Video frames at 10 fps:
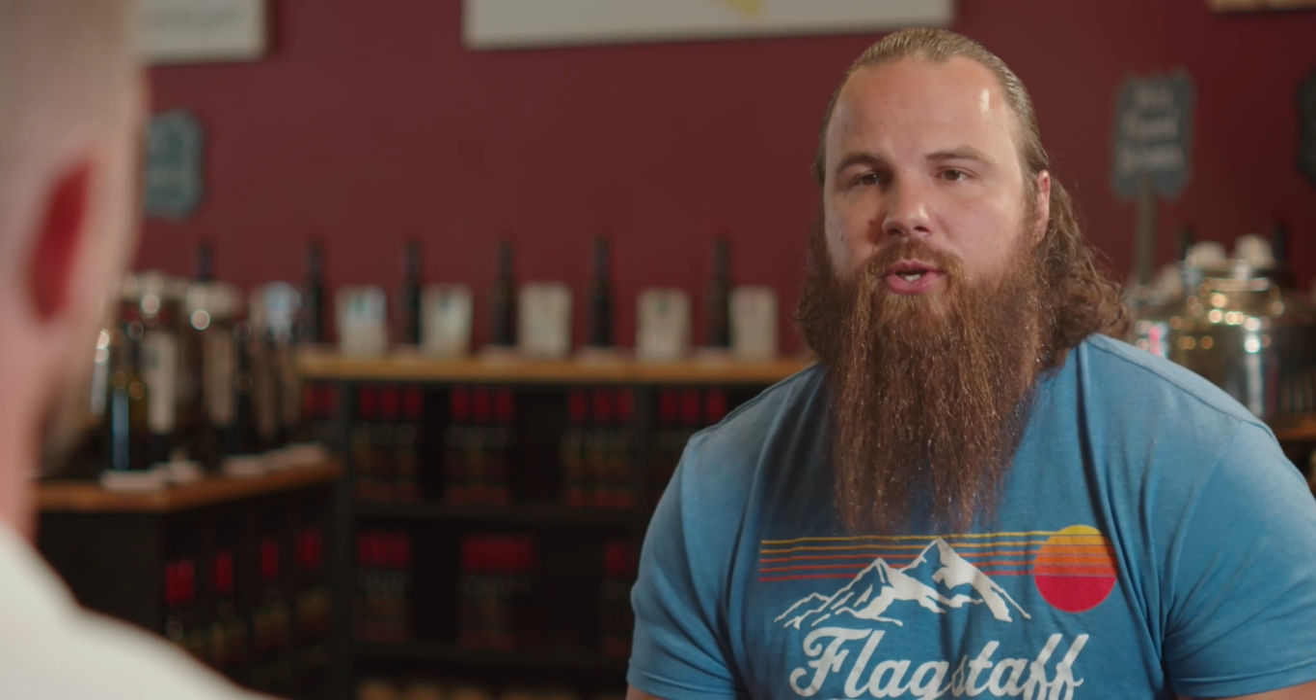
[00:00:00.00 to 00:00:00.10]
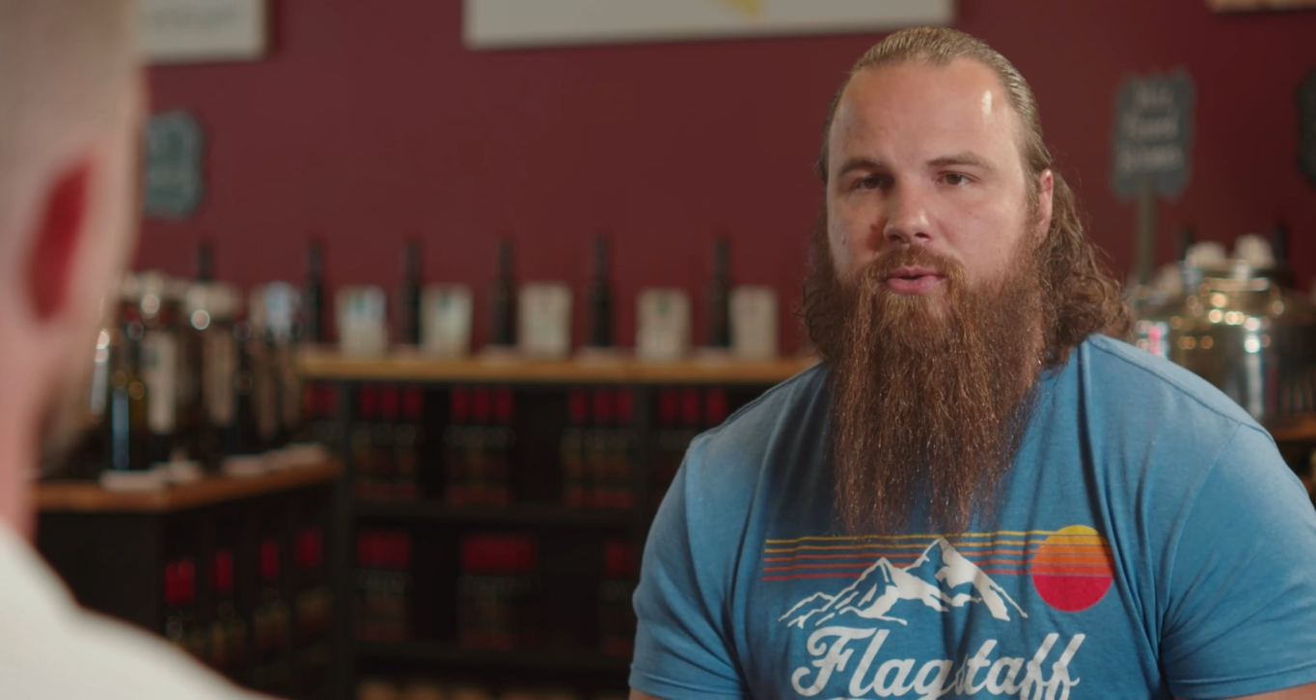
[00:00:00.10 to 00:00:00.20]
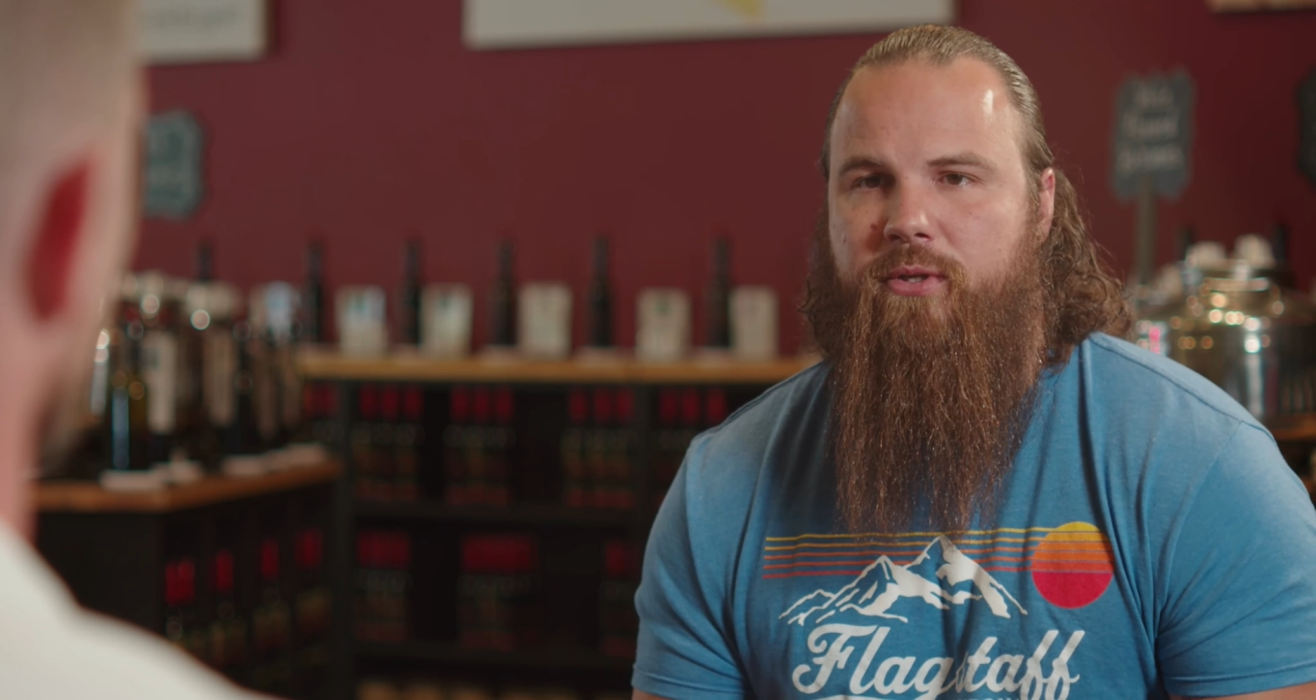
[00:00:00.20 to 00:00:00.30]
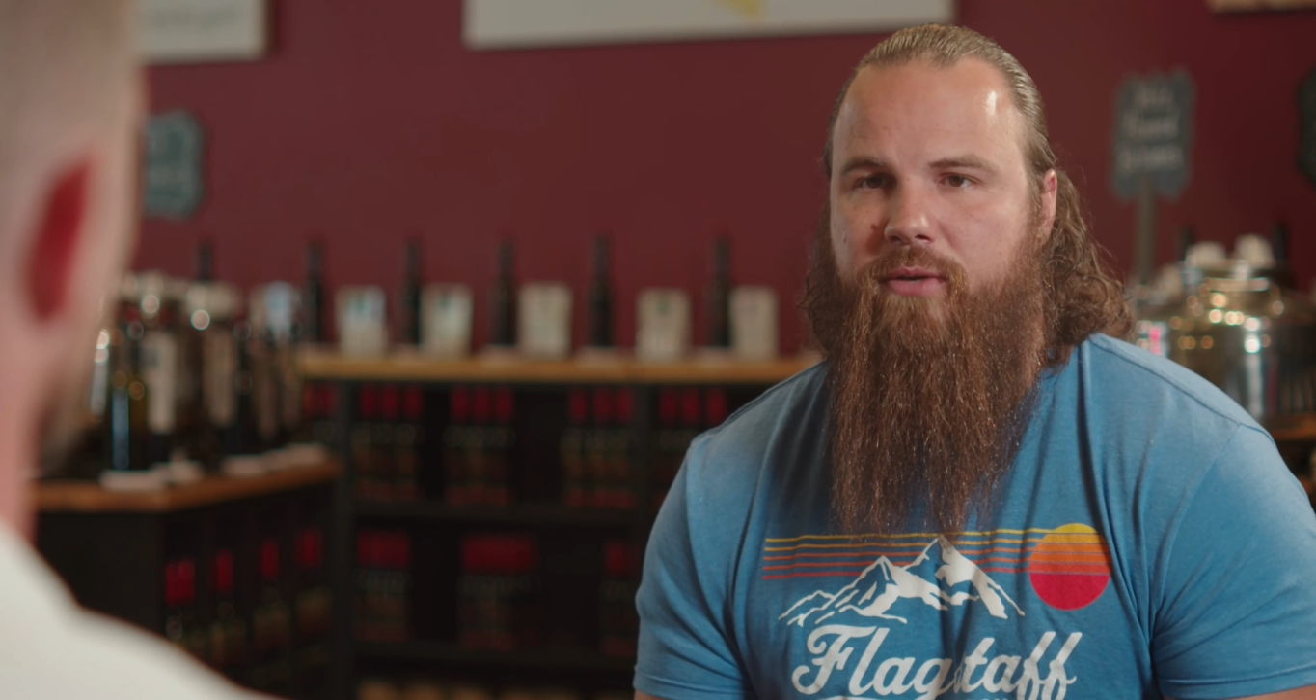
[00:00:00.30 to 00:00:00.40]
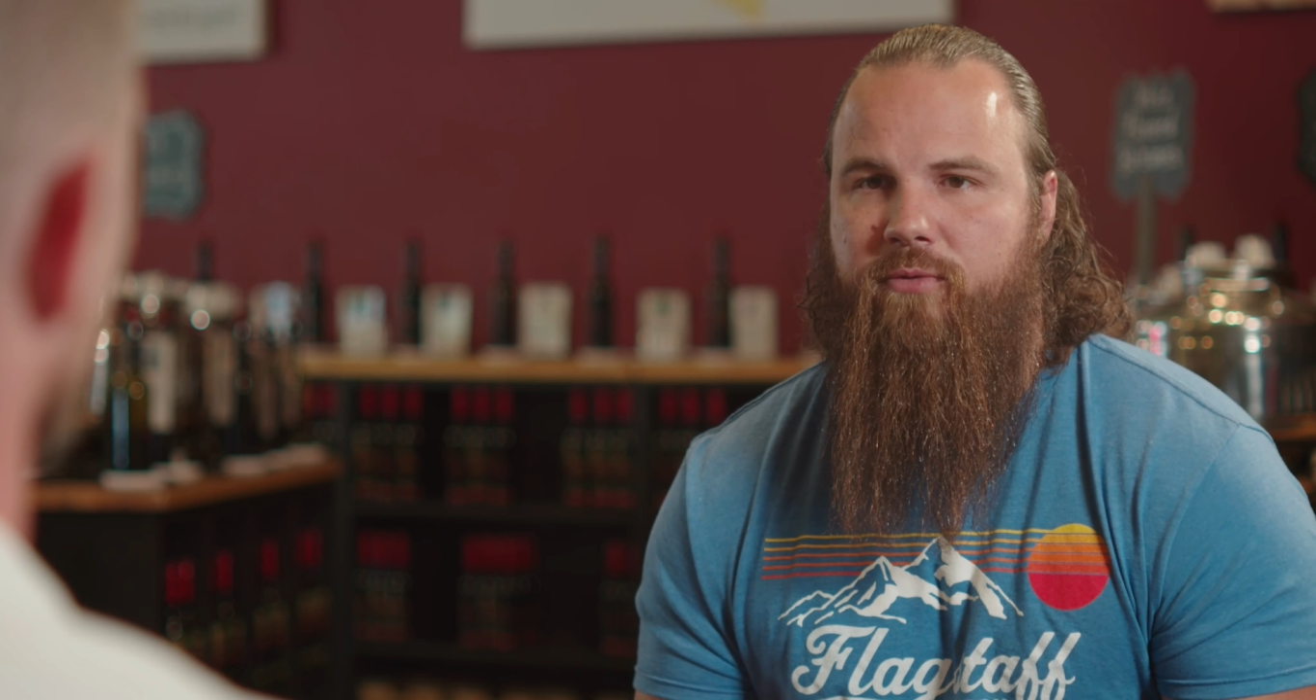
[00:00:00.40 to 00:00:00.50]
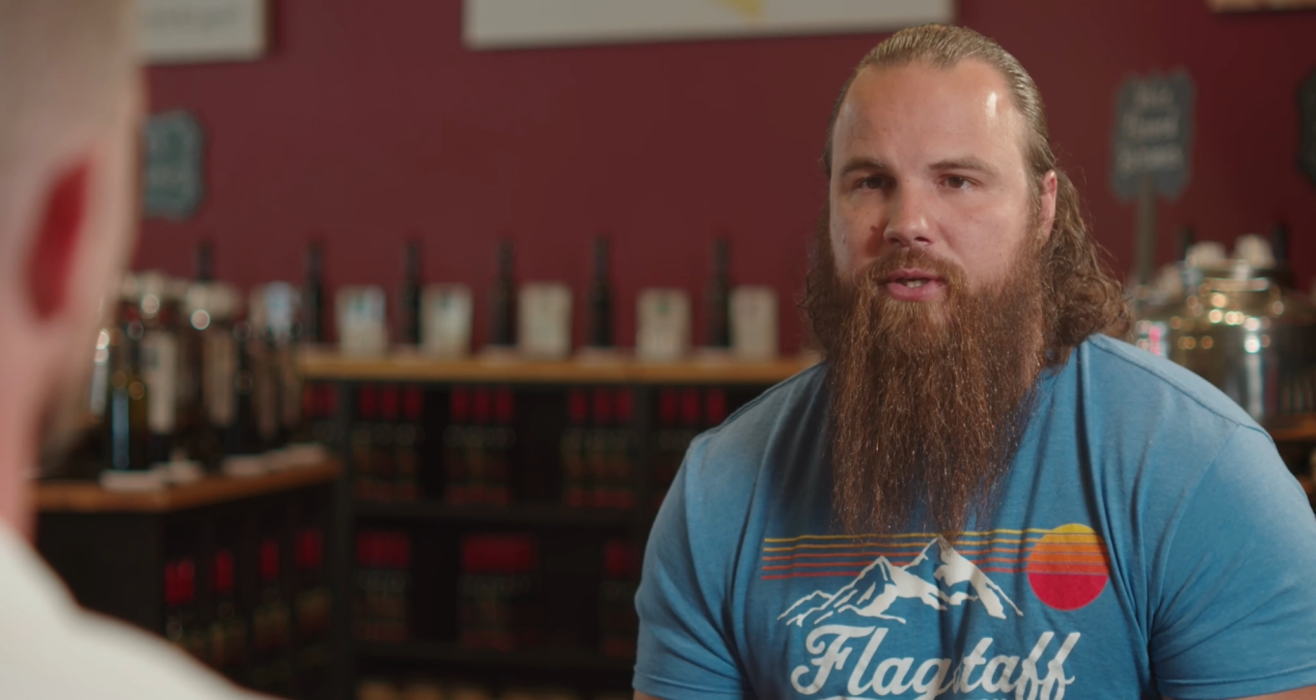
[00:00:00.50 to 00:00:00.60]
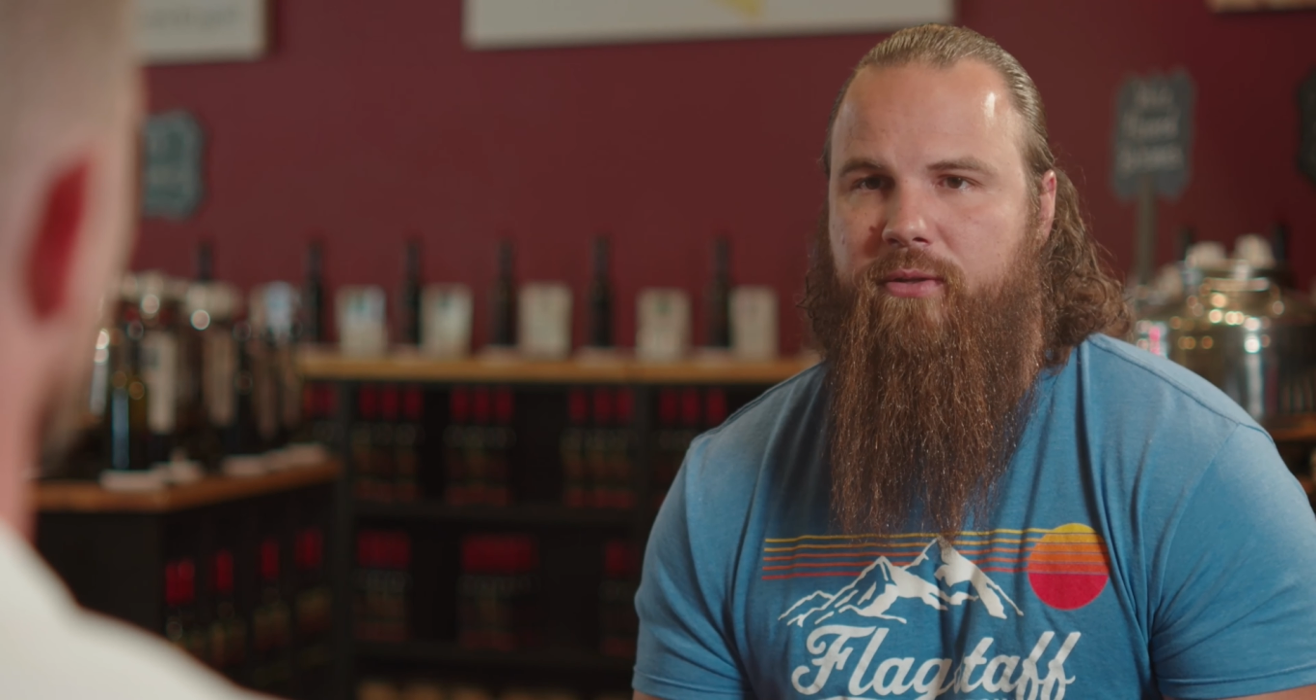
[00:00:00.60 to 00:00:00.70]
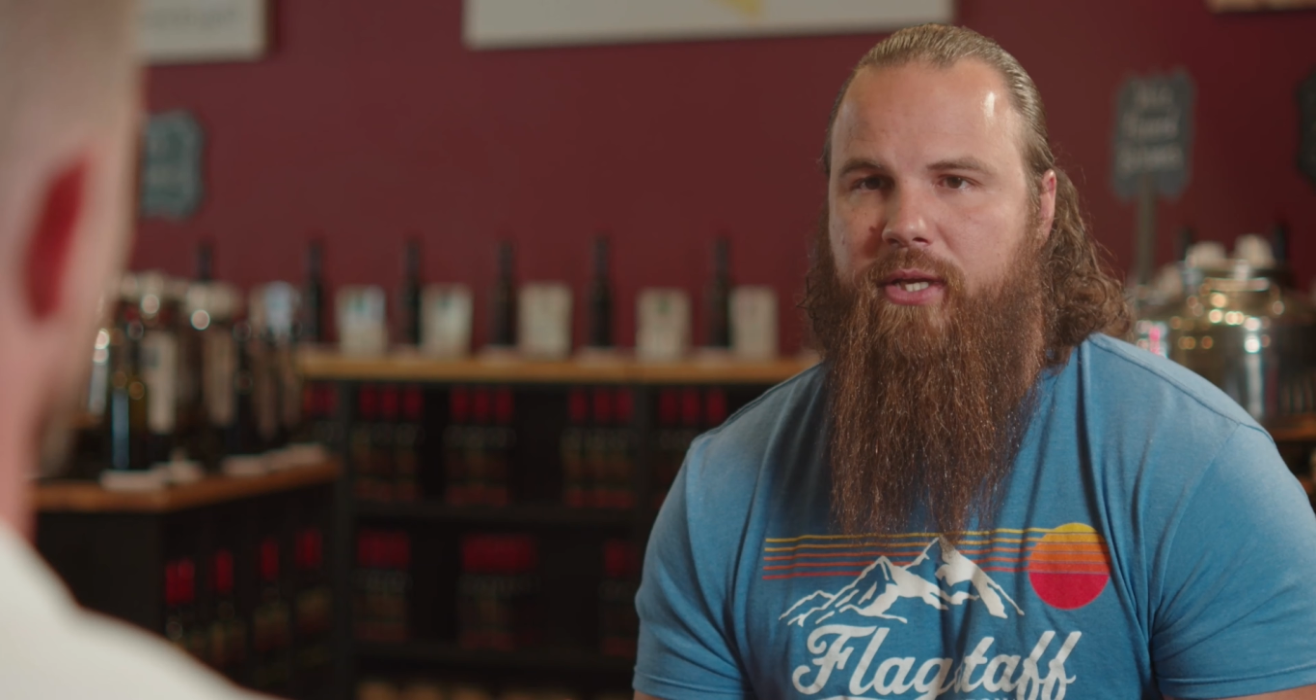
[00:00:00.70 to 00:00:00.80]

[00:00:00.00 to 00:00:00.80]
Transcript: we do delivery?